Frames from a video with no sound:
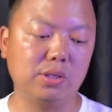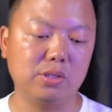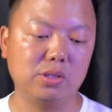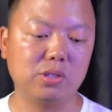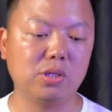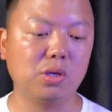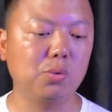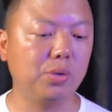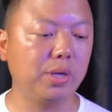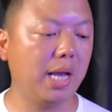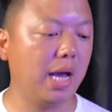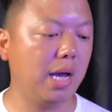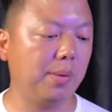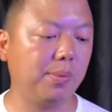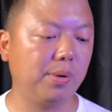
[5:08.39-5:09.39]
It's so
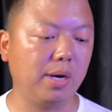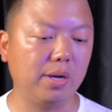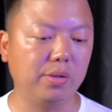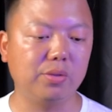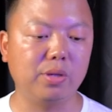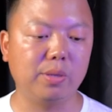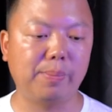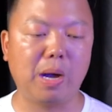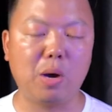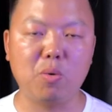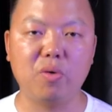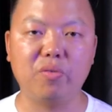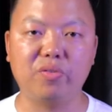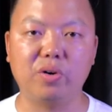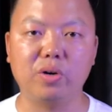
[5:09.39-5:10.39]
reliable and
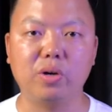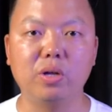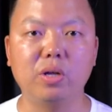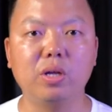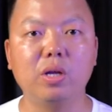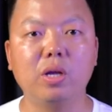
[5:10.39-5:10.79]
powerful.